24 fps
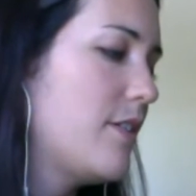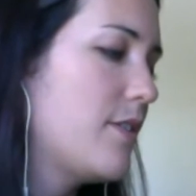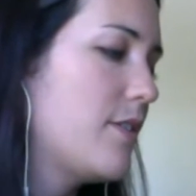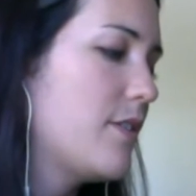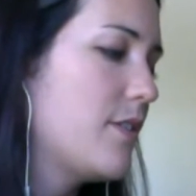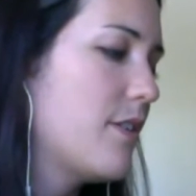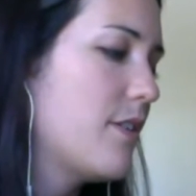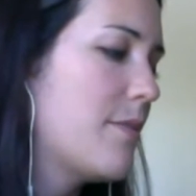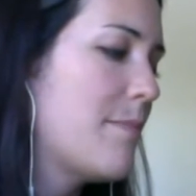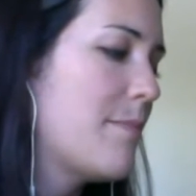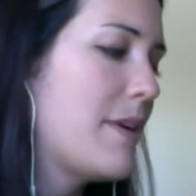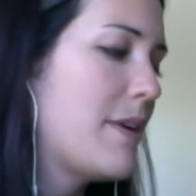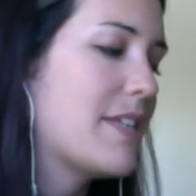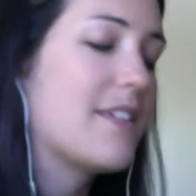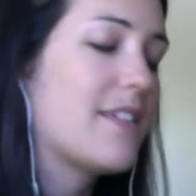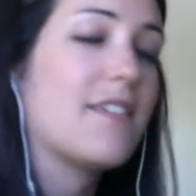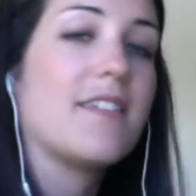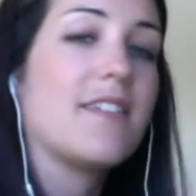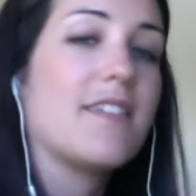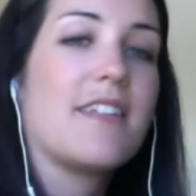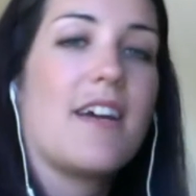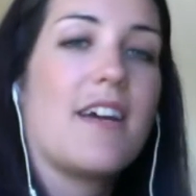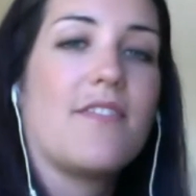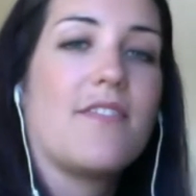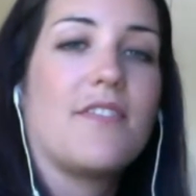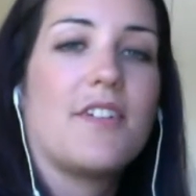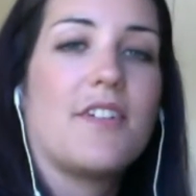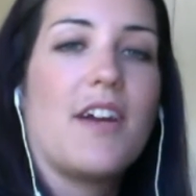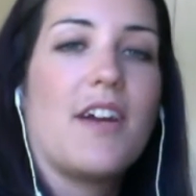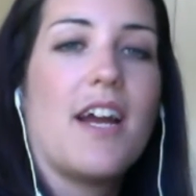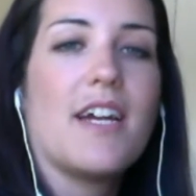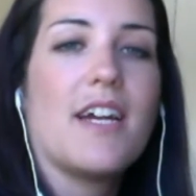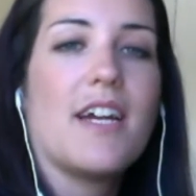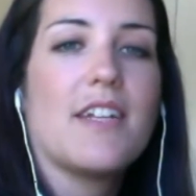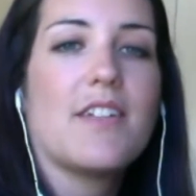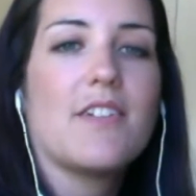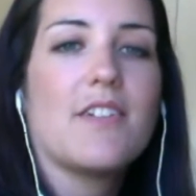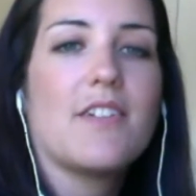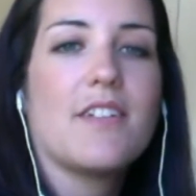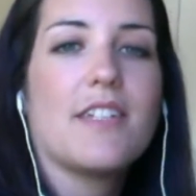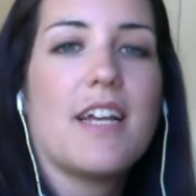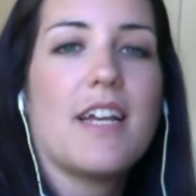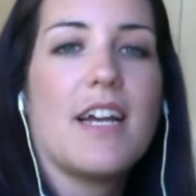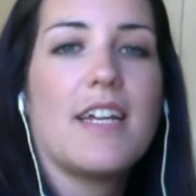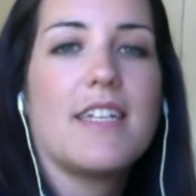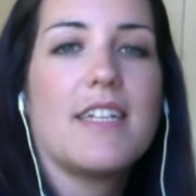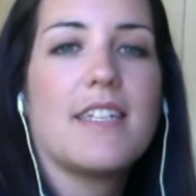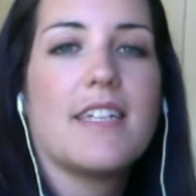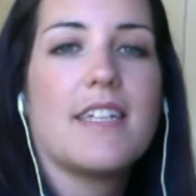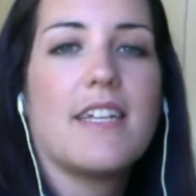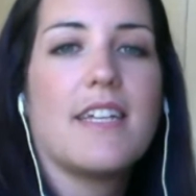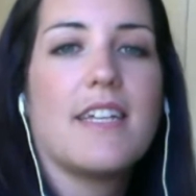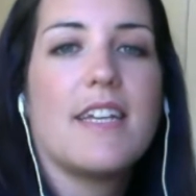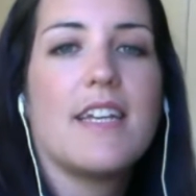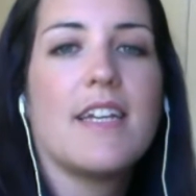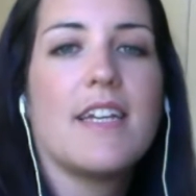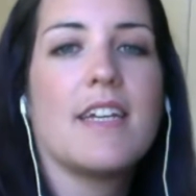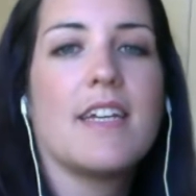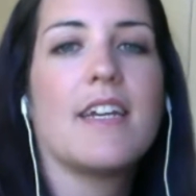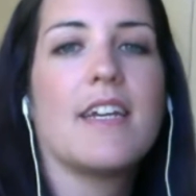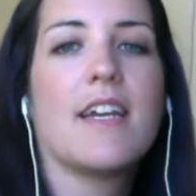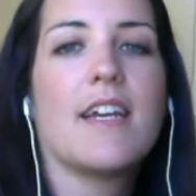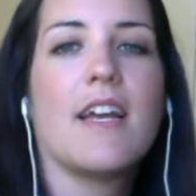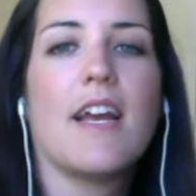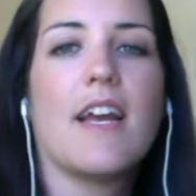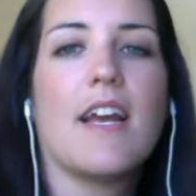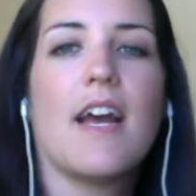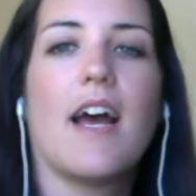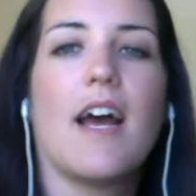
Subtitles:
sore muscles after exercising.